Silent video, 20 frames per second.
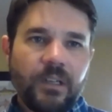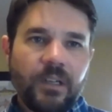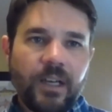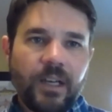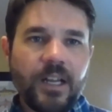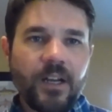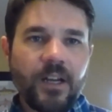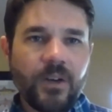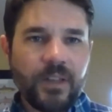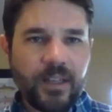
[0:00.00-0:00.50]
I
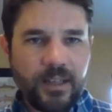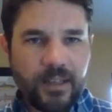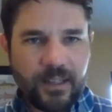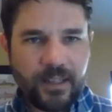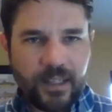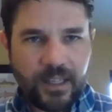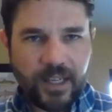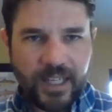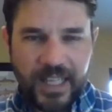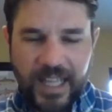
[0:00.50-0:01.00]
know that a
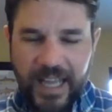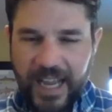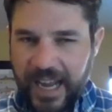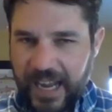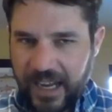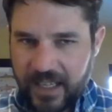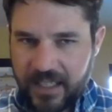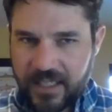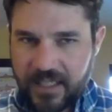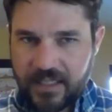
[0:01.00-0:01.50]
lot of the
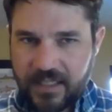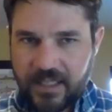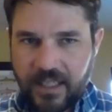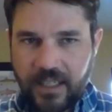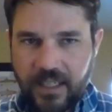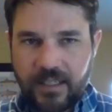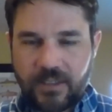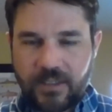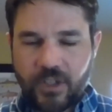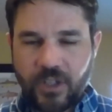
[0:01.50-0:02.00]
asks
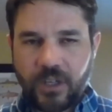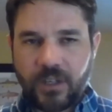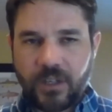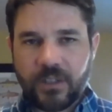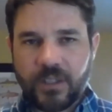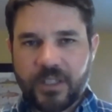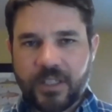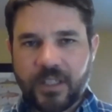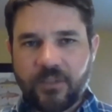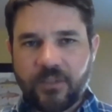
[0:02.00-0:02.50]
that
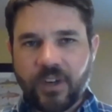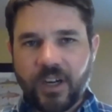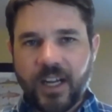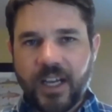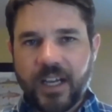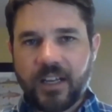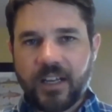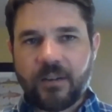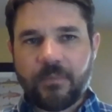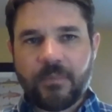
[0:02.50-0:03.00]
Charles and
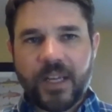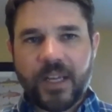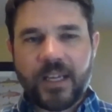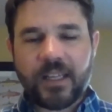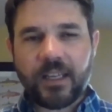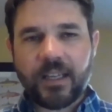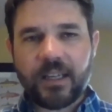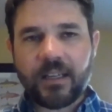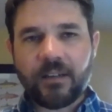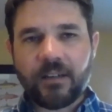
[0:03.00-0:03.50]
Ryan are
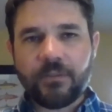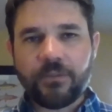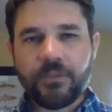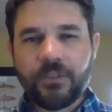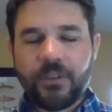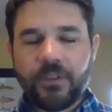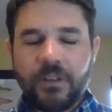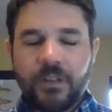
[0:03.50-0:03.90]
making of